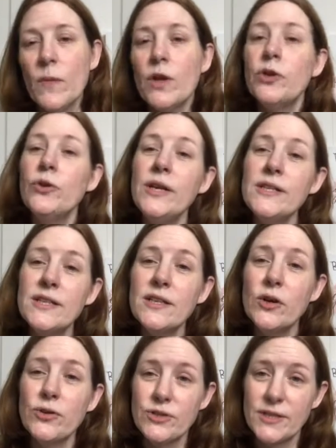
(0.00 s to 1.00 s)
You need to
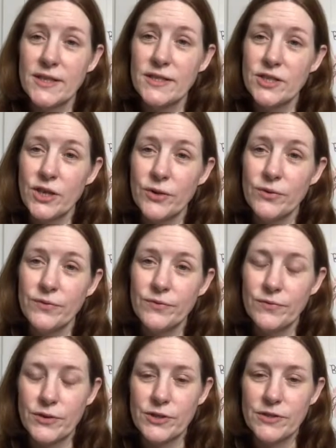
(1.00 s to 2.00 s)
know your skin tone,
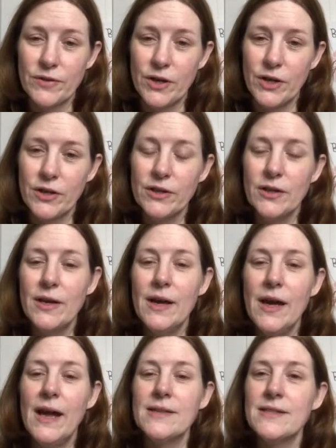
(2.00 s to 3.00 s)
first of all.
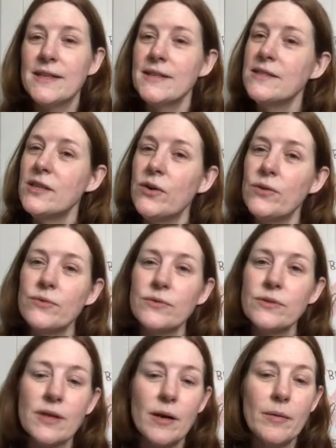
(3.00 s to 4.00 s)
And skin
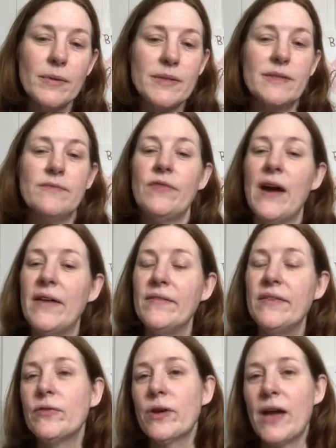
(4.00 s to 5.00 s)
tones come in 5
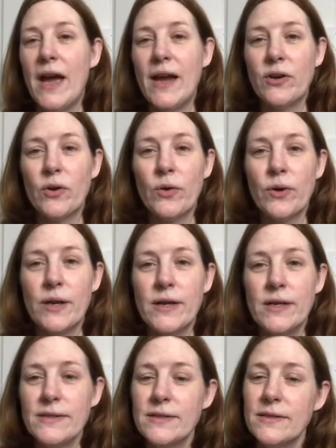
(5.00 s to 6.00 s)
different
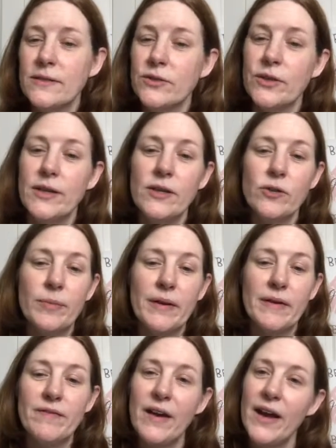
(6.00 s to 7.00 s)
categories. You can either be
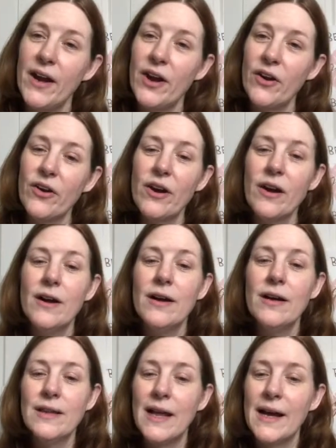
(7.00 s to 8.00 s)
fair,
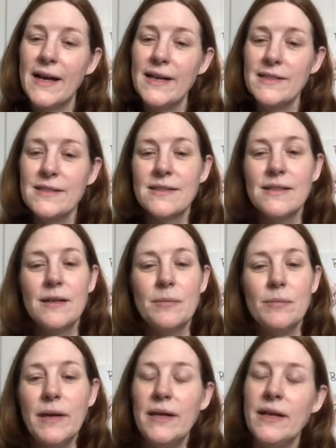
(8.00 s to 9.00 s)
light,
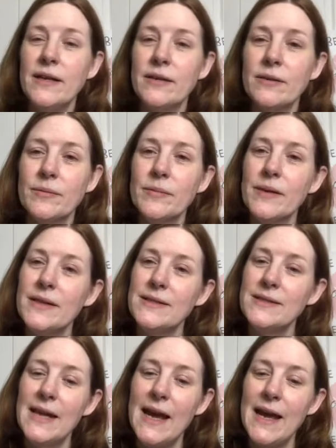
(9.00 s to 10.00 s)
medium,
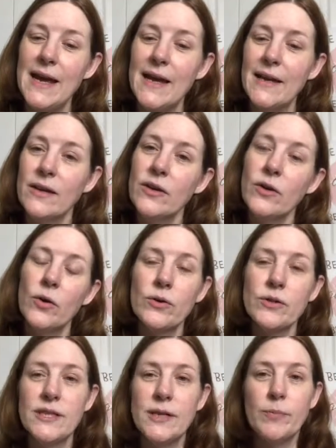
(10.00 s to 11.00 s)
tan, or
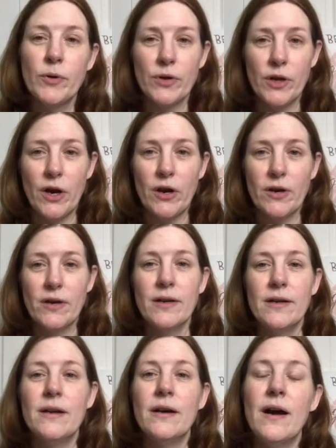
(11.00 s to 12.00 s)
deep or dark
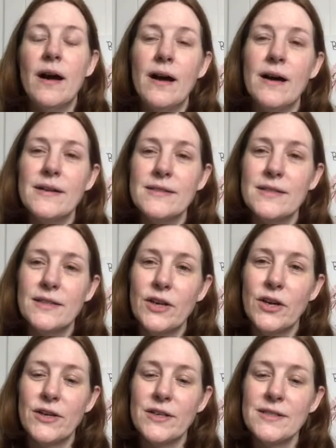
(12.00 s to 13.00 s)
is the
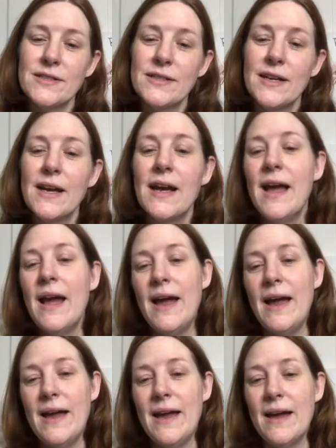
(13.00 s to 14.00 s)
darkest.
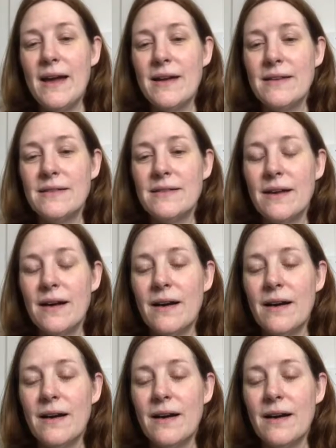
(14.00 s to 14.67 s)
And